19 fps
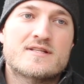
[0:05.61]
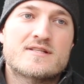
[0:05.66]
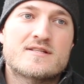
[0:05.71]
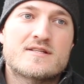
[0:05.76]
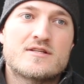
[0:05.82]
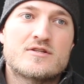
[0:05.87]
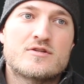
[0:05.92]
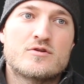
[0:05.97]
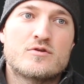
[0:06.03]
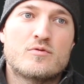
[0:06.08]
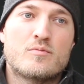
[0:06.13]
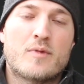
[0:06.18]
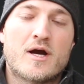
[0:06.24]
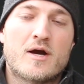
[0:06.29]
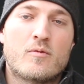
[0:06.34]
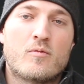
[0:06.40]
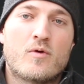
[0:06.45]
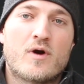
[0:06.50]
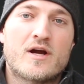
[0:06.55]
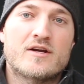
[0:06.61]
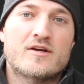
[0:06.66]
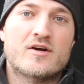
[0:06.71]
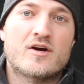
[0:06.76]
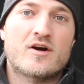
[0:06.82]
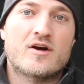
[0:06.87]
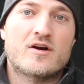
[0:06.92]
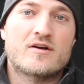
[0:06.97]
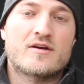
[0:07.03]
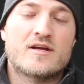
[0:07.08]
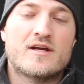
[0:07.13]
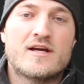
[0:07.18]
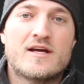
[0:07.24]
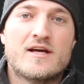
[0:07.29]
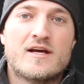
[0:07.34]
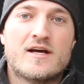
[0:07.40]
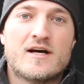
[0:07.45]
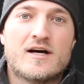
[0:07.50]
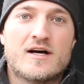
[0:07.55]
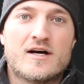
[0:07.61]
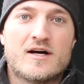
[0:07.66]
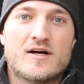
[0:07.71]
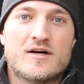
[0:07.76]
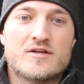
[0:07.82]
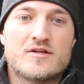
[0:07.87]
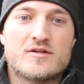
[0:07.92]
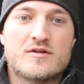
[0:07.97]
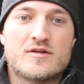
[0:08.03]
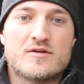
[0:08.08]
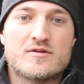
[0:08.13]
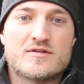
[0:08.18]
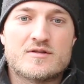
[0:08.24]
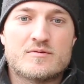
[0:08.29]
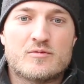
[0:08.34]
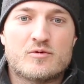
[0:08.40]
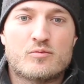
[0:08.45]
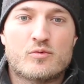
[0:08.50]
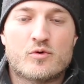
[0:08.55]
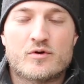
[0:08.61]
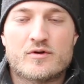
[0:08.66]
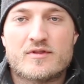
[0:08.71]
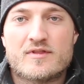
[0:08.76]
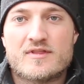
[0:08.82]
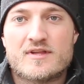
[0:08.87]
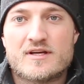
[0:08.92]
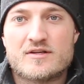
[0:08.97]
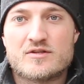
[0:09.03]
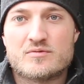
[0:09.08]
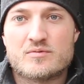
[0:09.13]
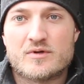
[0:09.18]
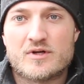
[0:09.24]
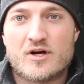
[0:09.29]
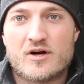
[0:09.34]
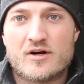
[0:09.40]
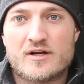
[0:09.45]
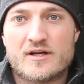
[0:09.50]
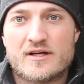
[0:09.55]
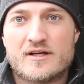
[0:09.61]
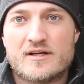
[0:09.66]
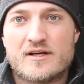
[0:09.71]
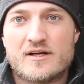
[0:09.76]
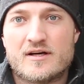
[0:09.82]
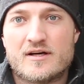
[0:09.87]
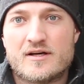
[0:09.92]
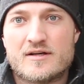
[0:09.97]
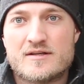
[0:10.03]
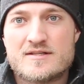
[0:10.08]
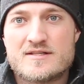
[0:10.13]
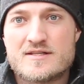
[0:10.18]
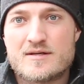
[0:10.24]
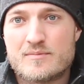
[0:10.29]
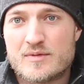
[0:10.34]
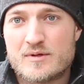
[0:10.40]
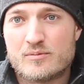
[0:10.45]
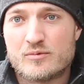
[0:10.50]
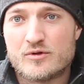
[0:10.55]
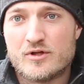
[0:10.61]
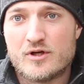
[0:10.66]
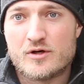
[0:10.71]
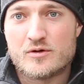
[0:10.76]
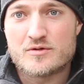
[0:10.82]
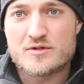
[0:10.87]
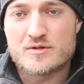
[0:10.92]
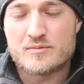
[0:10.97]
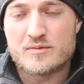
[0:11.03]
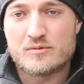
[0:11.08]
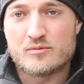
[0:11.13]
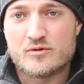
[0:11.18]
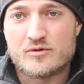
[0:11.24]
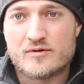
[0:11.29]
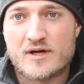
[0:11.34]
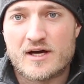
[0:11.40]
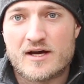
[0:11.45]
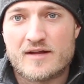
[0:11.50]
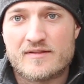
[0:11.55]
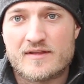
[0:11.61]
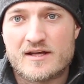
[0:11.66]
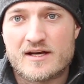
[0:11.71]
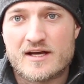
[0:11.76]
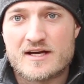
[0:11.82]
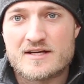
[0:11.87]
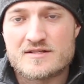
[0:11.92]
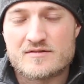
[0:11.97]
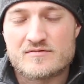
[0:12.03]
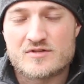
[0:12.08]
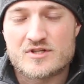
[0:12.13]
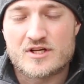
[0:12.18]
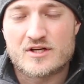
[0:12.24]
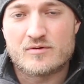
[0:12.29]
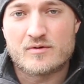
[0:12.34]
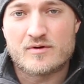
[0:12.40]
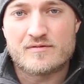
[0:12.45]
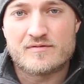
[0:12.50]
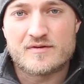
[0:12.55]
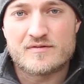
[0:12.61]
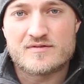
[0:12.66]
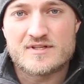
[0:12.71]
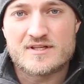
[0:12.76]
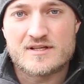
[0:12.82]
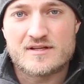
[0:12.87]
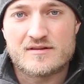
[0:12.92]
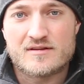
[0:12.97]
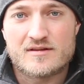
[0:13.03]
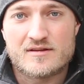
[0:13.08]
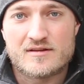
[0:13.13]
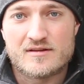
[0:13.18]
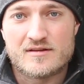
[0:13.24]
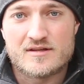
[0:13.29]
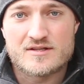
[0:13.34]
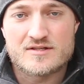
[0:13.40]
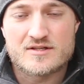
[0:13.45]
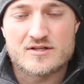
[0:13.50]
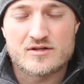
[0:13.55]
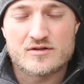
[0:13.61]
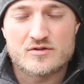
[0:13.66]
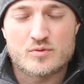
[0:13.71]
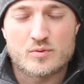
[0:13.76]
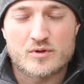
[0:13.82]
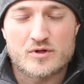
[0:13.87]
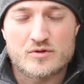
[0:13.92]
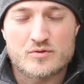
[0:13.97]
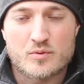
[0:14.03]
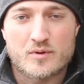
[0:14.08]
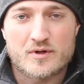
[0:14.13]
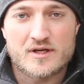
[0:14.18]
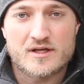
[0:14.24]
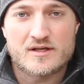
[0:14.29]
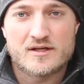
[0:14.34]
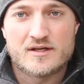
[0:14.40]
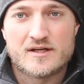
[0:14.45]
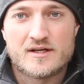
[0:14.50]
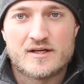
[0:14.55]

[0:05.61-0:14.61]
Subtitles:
C2 by WineGard. Some important things regarding it. Some people know, some people do not, that as of January 15th this year, 2020,